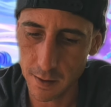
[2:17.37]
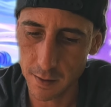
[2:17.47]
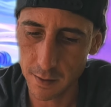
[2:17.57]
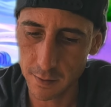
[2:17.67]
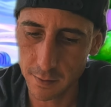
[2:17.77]

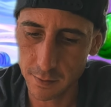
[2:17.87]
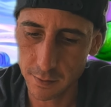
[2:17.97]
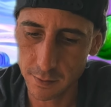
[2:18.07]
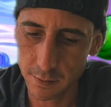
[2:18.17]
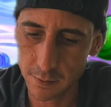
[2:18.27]

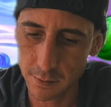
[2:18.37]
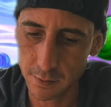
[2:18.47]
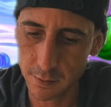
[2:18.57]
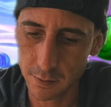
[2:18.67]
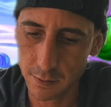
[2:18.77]

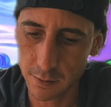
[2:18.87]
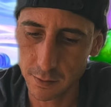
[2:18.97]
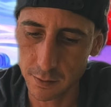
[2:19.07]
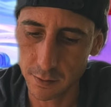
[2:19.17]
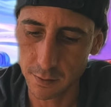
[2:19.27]

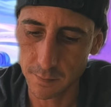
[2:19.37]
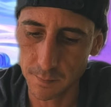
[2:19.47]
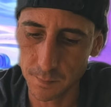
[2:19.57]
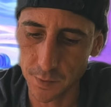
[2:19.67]
(no one is talking)